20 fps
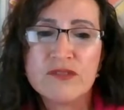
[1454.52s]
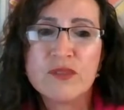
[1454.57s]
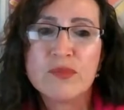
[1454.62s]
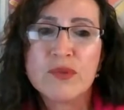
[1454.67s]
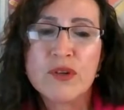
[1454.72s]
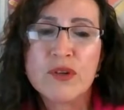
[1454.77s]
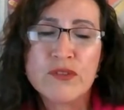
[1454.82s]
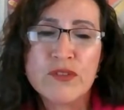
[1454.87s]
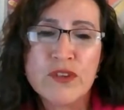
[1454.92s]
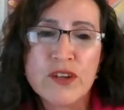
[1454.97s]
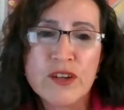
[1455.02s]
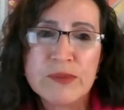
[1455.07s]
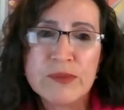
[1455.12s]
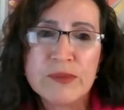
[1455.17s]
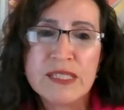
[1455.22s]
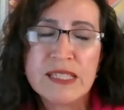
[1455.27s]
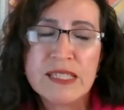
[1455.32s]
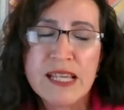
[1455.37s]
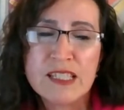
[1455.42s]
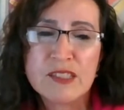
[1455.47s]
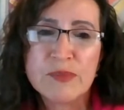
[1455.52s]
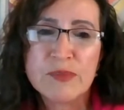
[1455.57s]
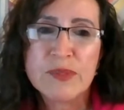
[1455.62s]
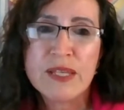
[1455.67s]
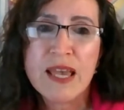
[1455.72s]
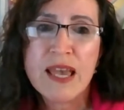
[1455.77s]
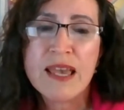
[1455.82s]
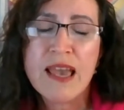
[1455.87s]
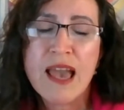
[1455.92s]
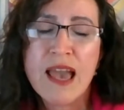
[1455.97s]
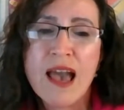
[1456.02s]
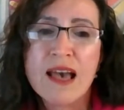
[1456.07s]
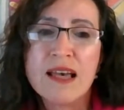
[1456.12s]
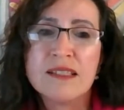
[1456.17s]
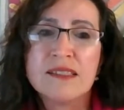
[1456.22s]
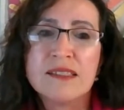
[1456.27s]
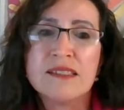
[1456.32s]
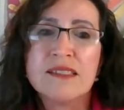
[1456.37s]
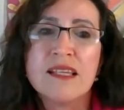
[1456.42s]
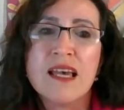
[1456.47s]
programs the SBA
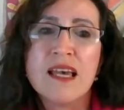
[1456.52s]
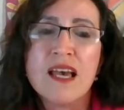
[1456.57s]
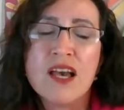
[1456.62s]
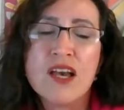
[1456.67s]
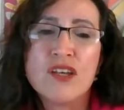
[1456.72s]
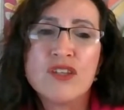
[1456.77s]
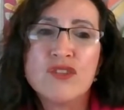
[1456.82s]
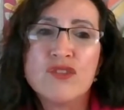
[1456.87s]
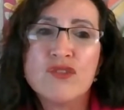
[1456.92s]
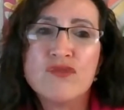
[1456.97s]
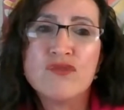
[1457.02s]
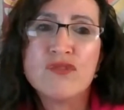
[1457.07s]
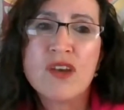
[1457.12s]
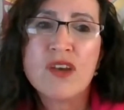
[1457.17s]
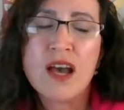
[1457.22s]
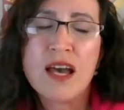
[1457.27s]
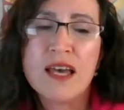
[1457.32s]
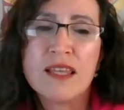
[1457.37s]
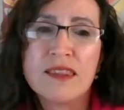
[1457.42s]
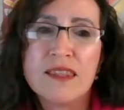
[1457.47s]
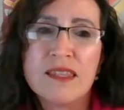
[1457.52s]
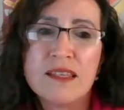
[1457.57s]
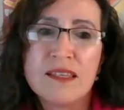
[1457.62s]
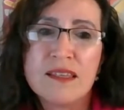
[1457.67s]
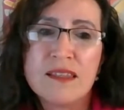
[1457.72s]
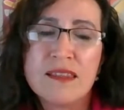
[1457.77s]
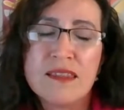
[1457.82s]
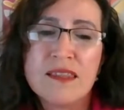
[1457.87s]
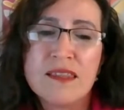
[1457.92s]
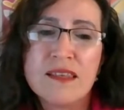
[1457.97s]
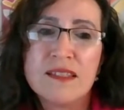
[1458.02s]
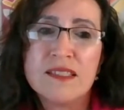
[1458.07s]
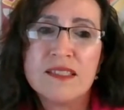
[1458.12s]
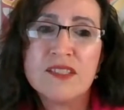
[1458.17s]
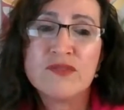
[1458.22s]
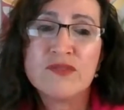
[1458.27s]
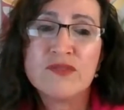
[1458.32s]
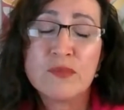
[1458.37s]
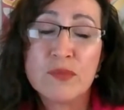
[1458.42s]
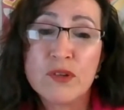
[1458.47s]
has. You've got the
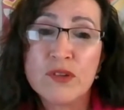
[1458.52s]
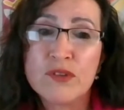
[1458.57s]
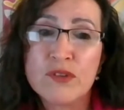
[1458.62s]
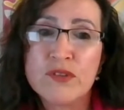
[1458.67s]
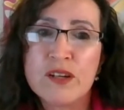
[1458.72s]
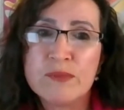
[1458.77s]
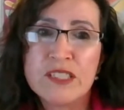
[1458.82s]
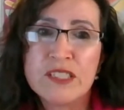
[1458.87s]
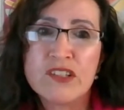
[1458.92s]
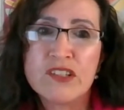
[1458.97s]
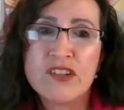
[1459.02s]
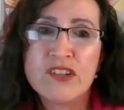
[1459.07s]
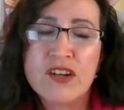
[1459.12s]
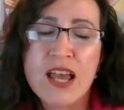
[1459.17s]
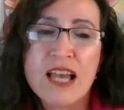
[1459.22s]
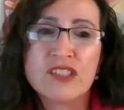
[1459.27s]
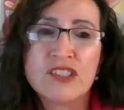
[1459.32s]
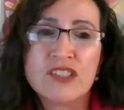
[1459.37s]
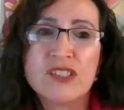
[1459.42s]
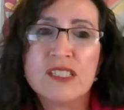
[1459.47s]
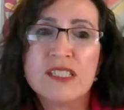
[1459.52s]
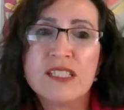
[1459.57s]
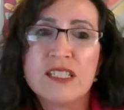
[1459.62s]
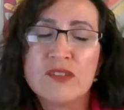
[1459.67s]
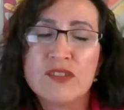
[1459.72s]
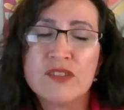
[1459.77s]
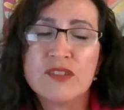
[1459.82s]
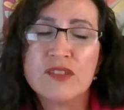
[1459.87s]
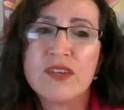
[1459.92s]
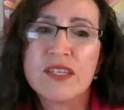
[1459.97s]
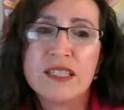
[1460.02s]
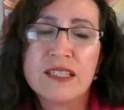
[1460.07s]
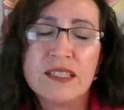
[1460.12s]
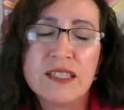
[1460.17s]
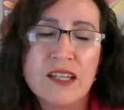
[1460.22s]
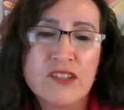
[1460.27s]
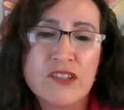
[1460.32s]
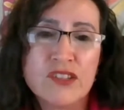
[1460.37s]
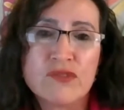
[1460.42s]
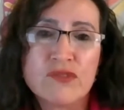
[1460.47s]
different programs internationally. You've got the
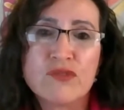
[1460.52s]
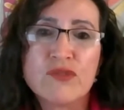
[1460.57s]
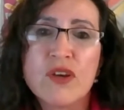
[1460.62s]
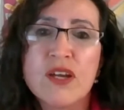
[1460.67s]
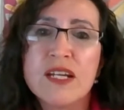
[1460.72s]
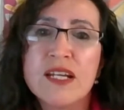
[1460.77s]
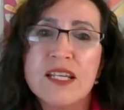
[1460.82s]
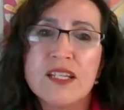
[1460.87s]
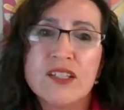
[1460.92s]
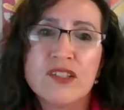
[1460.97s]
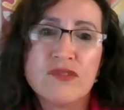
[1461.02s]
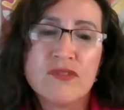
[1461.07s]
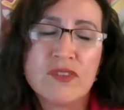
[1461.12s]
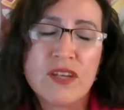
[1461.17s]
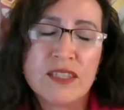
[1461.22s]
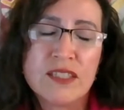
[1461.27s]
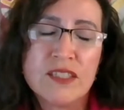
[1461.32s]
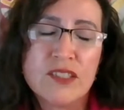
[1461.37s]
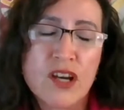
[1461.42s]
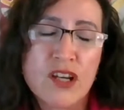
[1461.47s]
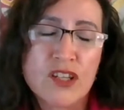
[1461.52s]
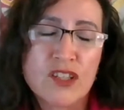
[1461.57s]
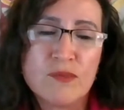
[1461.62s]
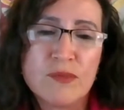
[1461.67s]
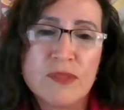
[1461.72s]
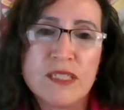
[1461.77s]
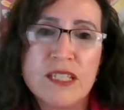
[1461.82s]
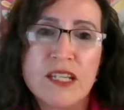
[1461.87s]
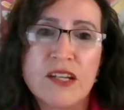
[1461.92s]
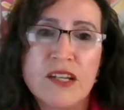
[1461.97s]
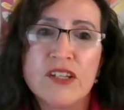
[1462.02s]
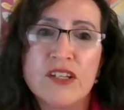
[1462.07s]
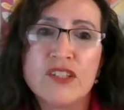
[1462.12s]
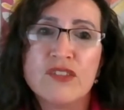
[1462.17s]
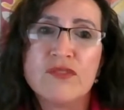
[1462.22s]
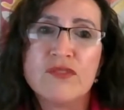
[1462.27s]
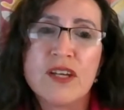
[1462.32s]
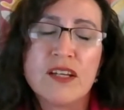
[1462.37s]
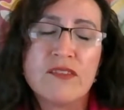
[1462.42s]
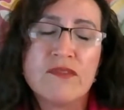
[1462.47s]
letters of credit. You've got the documentary.
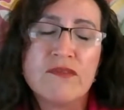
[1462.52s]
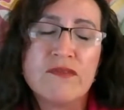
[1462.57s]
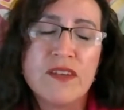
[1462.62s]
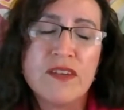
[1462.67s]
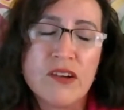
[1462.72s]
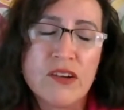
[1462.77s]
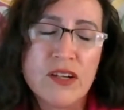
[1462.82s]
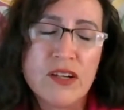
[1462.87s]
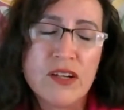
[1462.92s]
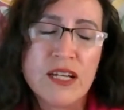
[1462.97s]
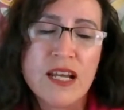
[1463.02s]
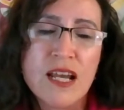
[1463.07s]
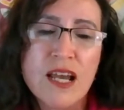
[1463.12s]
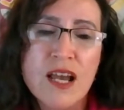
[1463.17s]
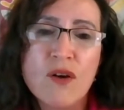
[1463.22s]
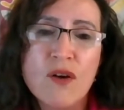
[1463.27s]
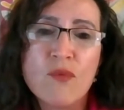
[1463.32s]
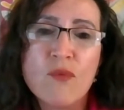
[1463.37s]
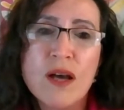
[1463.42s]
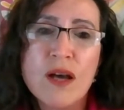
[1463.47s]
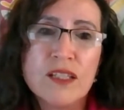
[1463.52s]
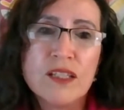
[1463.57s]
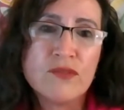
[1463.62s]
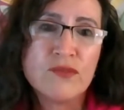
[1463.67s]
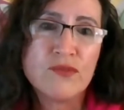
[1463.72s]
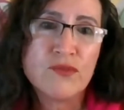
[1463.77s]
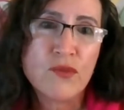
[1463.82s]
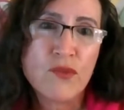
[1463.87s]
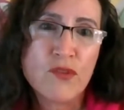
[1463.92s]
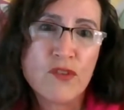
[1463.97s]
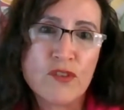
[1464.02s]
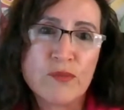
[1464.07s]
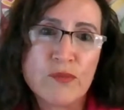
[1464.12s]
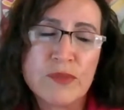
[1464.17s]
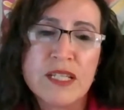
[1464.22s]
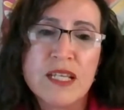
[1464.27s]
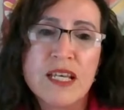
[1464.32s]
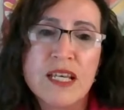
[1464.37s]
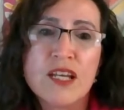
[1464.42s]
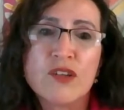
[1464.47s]
You've got a very
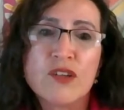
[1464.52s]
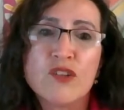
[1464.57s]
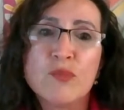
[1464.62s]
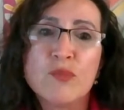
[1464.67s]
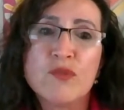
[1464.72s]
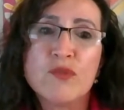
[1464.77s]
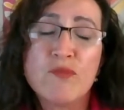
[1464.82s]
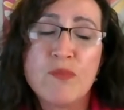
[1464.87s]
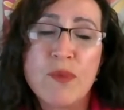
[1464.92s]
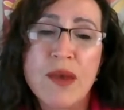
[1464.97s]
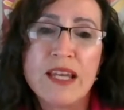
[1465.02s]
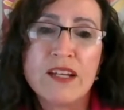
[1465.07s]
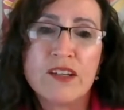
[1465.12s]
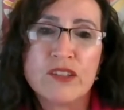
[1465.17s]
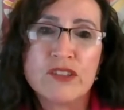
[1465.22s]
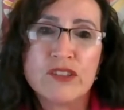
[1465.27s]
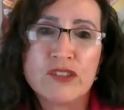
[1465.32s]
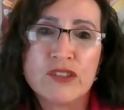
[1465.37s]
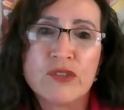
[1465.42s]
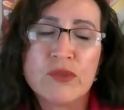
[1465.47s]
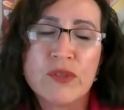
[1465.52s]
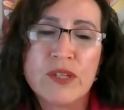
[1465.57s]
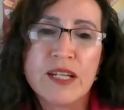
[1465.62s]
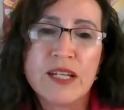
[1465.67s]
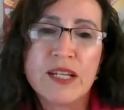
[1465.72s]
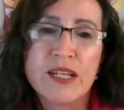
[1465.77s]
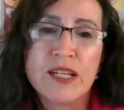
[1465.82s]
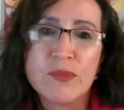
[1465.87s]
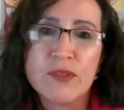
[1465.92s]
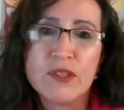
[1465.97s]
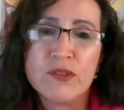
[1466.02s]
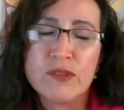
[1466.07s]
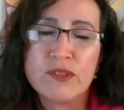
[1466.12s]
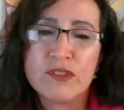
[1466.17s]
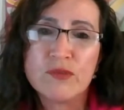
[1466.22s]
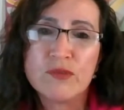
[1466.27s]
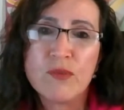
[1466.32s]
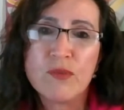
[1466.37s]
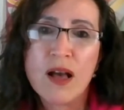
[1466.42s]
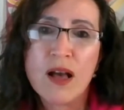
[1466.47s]
well-informed group of bankers who can help you
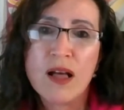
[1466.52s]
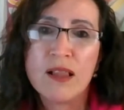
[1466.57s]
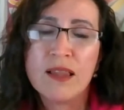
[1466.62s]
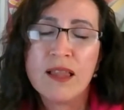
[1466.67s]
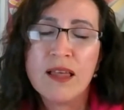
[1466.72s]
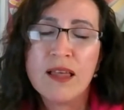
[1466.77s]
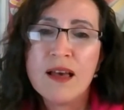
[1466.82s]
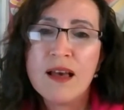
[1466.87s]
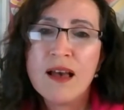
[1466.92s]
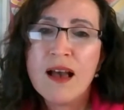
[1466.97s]
as well.